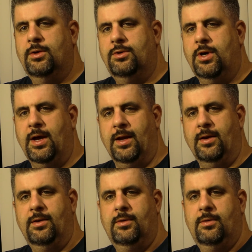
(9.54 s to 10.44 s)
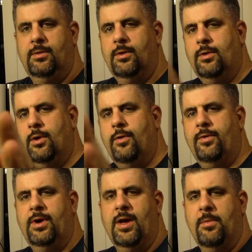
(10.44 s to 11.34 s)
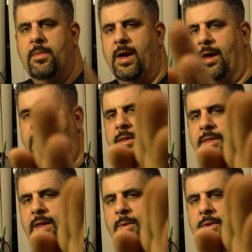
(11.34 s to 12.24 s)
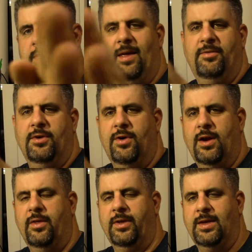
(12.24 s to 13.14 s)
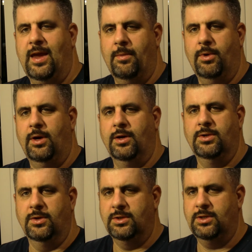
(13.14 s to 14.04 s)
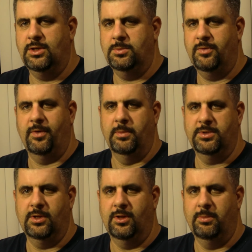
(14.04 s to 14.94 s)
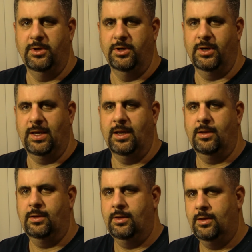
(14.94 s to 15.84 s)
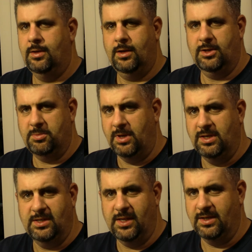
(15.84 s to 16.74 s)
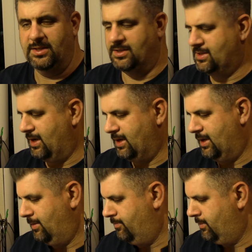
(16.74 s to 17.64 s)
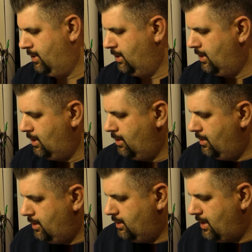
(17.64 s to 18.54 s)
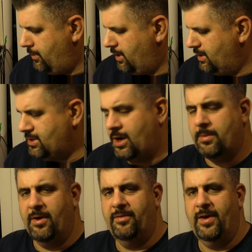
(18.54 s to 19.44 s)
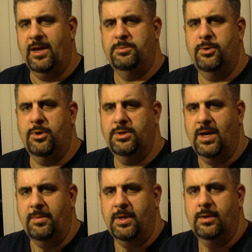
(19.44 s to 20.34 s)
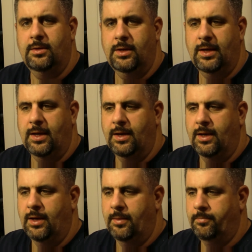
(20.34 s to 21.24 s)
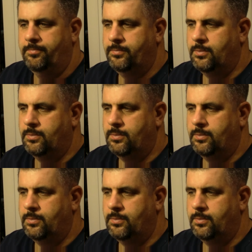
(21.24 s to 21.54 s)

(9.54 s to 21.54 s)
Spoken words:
try and overcome my thing with left and right on the camera here, so excuse me if I'm still a little bit jerky, because my dyslexia is kicking in. Today we're going to talk about fast prototyping and